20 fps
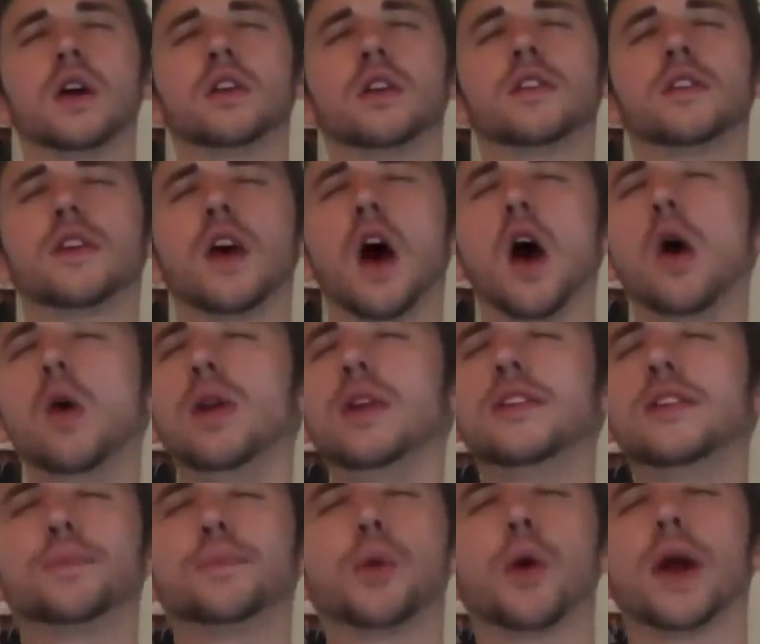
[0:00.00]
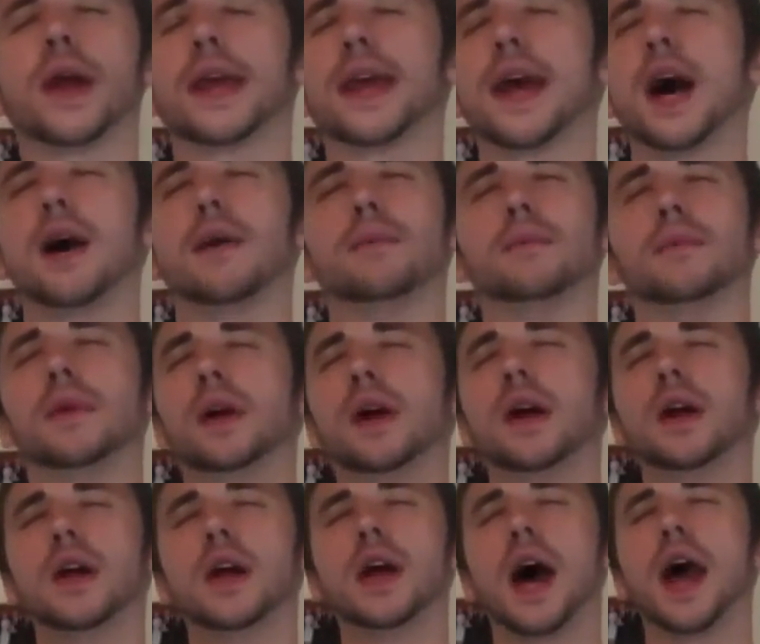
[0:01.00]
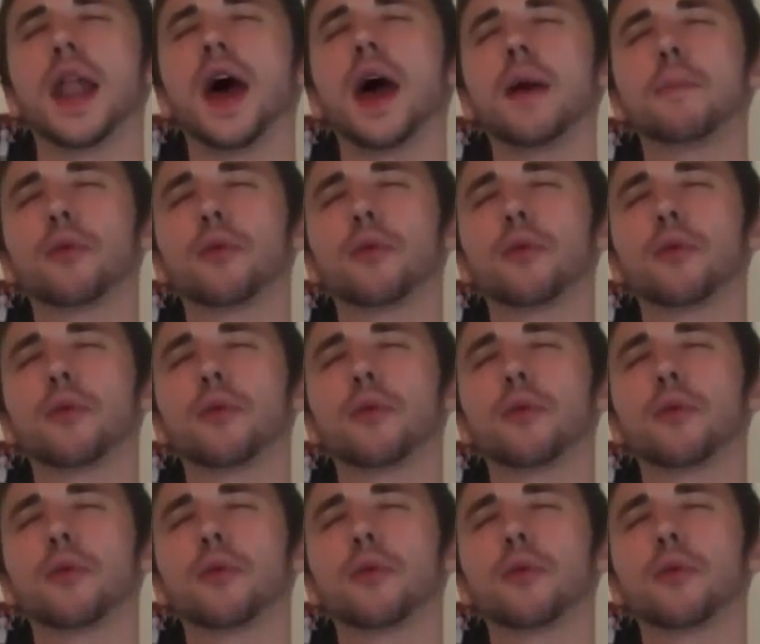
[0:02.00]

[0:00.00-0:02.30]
So Holy Spirit, come. And I